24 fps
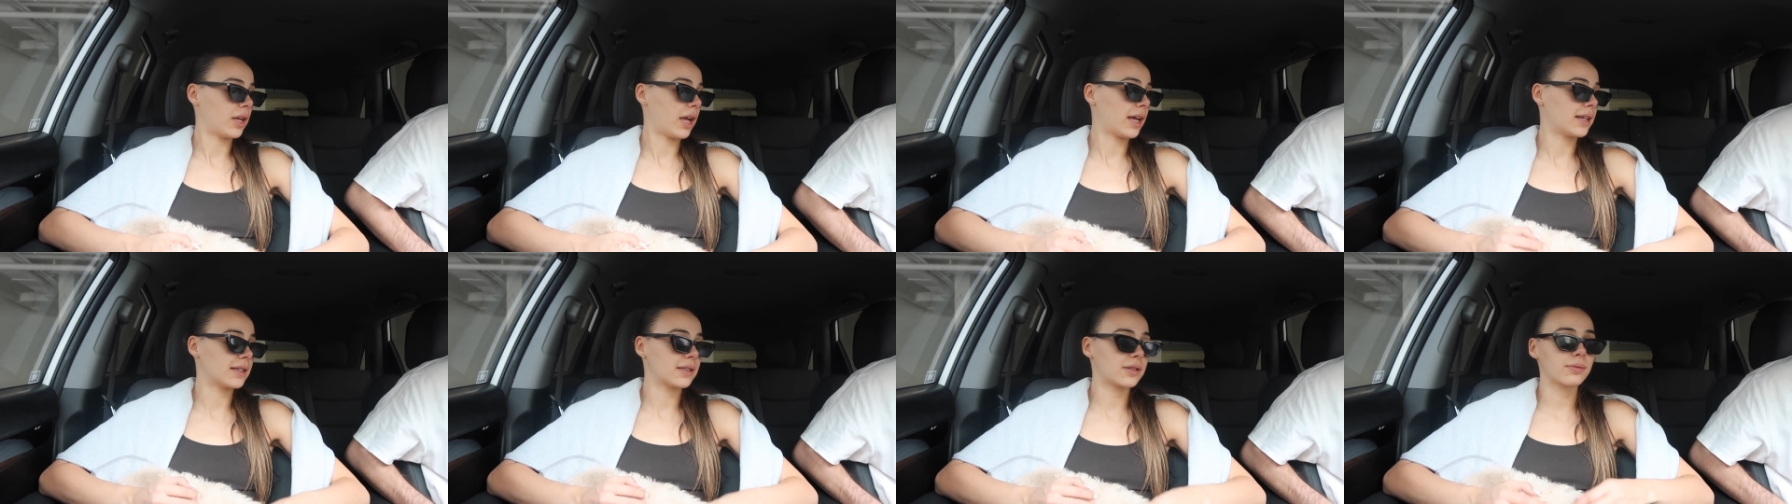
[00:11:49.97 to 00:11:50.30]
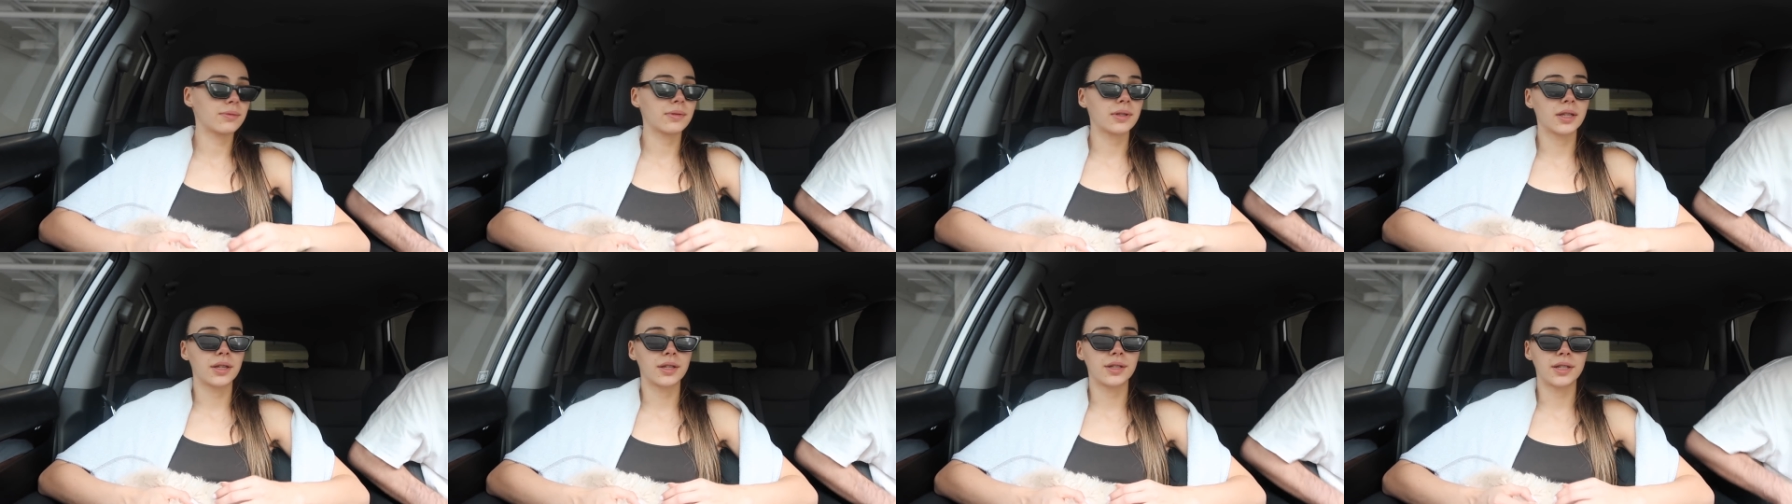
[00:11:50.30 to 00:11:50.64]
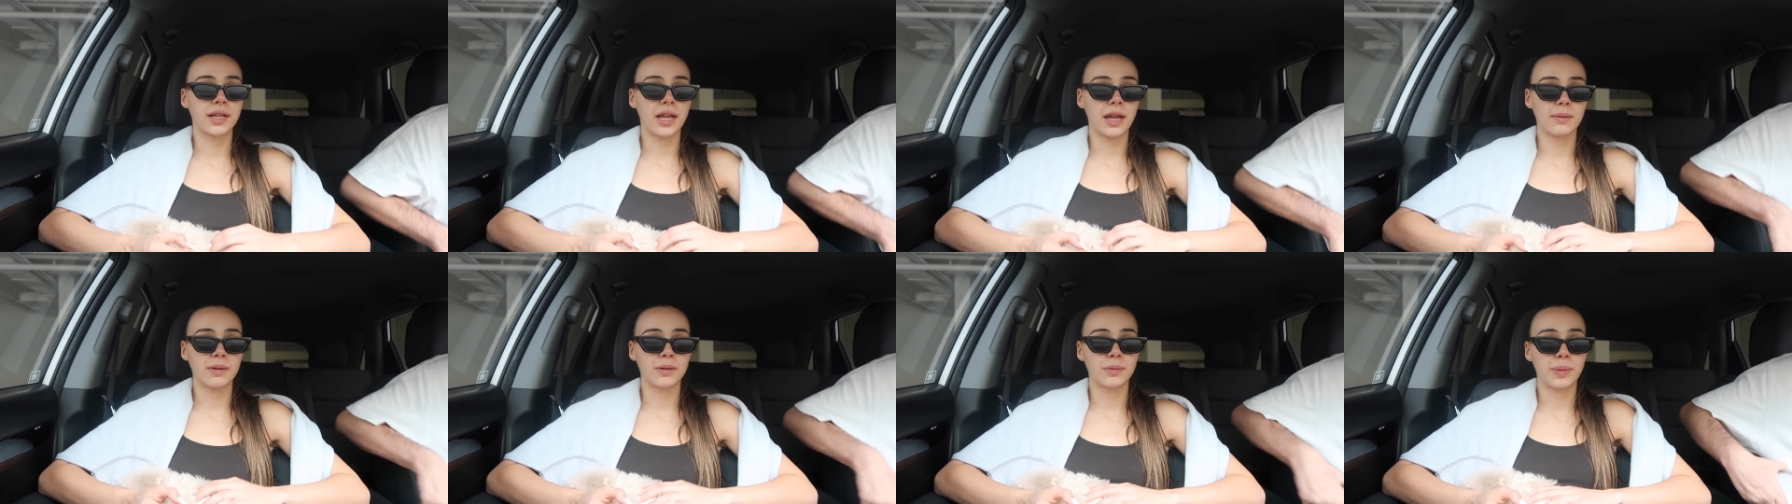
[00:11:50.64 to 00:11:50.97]
It has a really good
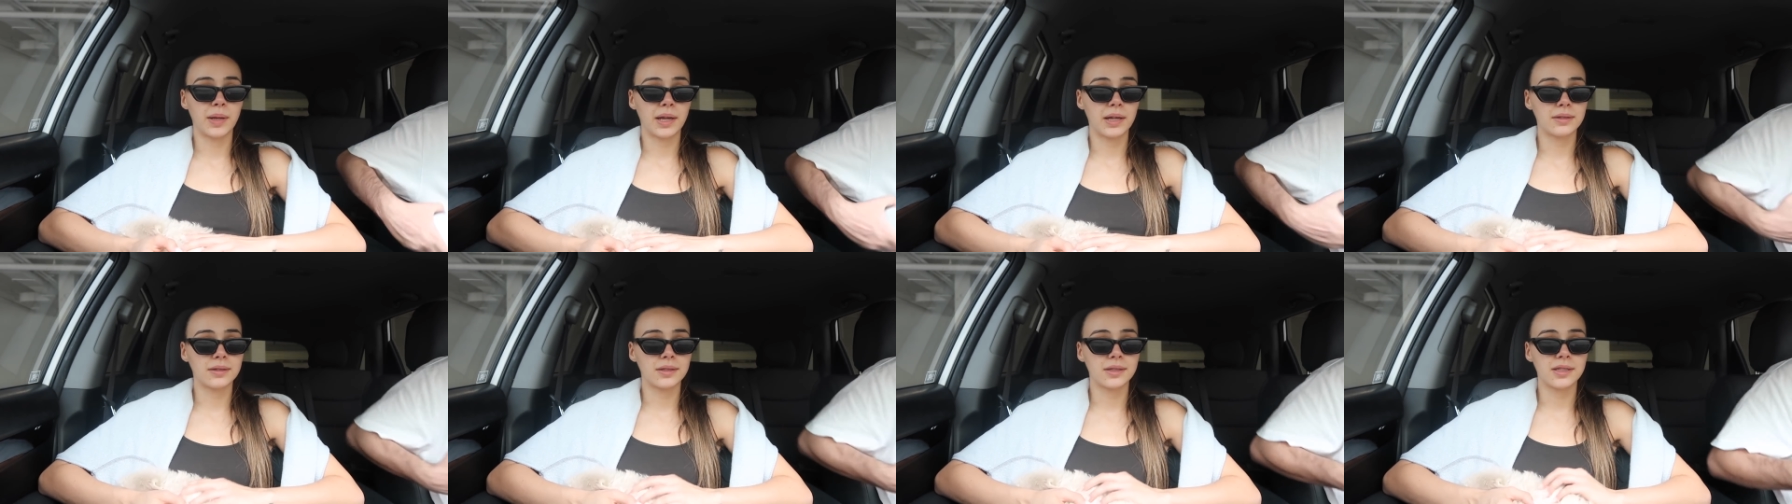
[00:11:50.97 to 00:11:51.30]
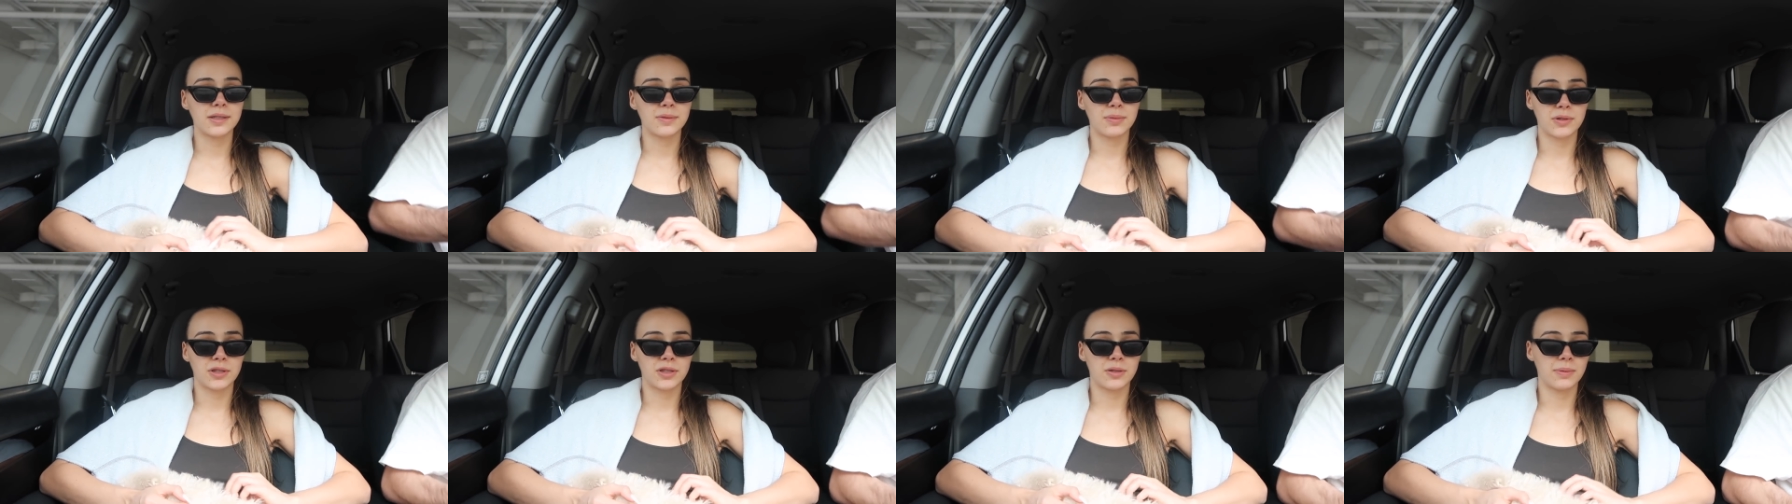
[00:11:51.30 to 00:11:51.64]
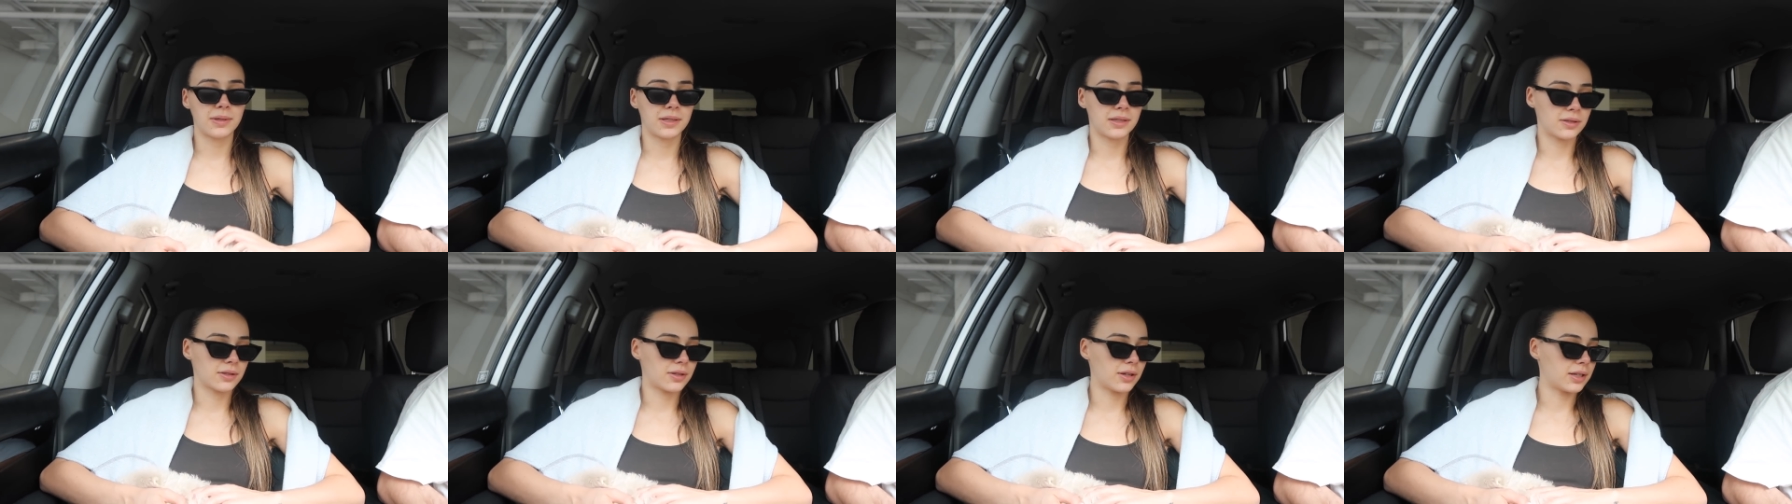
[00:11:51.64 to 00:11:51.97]
camera. Apparently it's supposed to
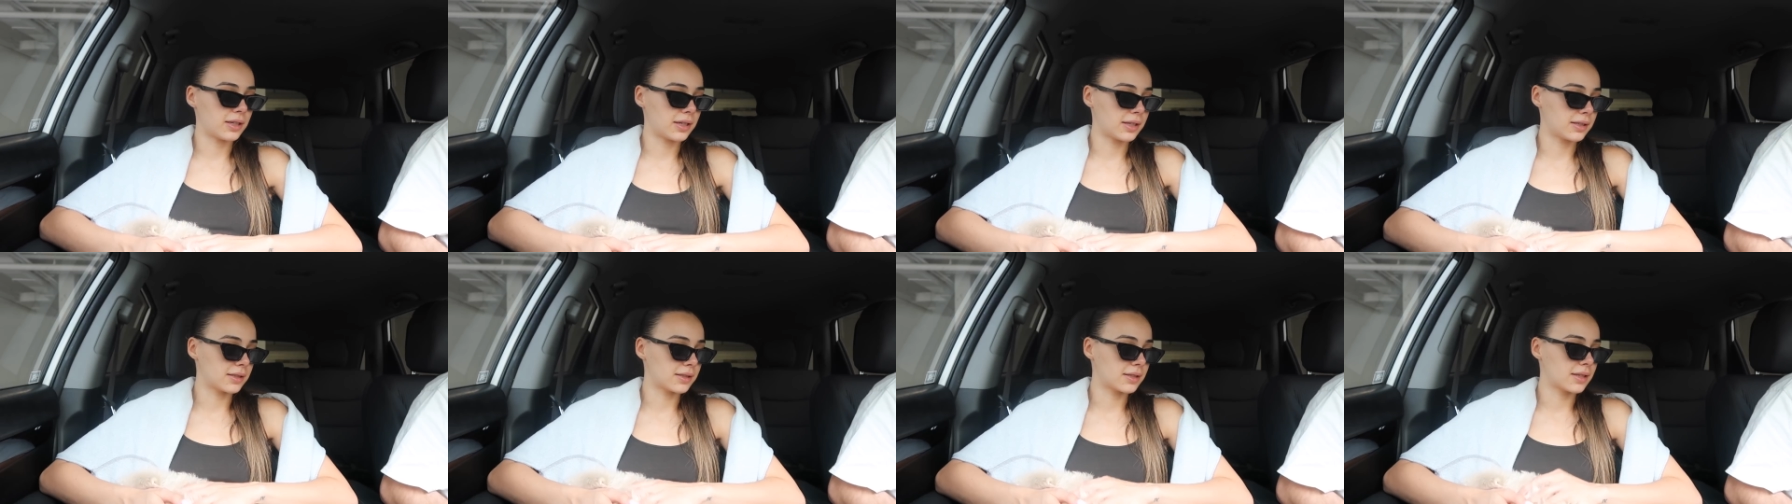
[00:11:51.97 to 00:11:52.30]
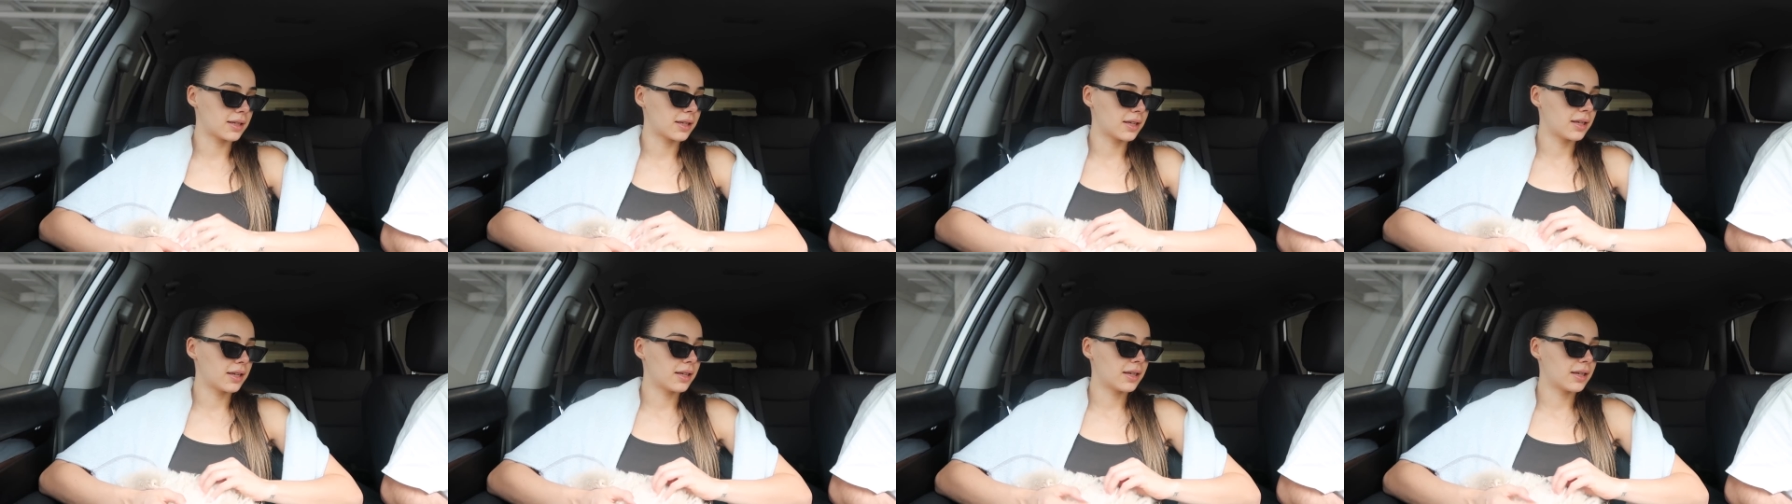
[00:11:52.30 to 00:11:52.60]
be as good as